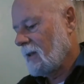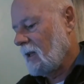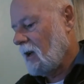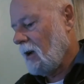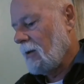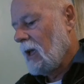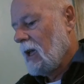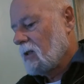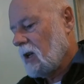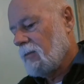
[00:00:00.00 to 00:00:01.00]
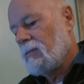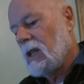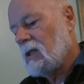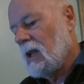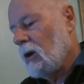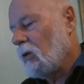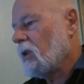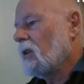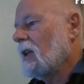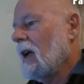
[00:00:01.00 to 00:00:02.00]
There you go. So that's it. And
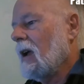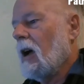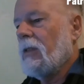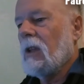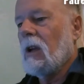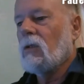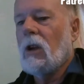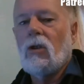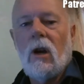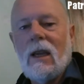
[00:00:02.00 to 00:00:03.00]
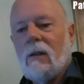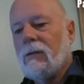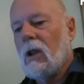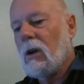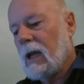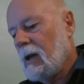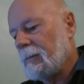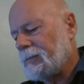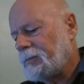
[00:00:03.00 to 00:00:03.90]
also today I think I'm going to try and get a vlog out.